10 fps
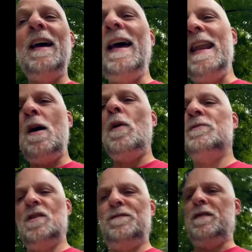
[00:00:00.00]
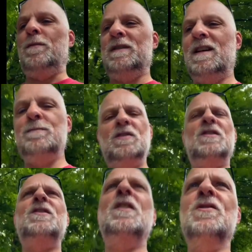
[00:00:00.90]
And now it's confirmed because my
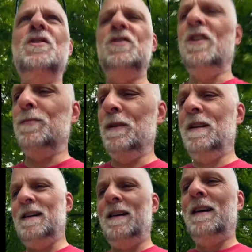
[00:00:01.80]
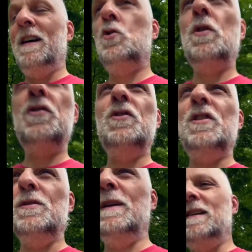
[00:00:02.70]
sister has good judgment. I trust her
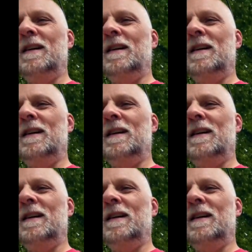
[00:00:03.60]
judgment.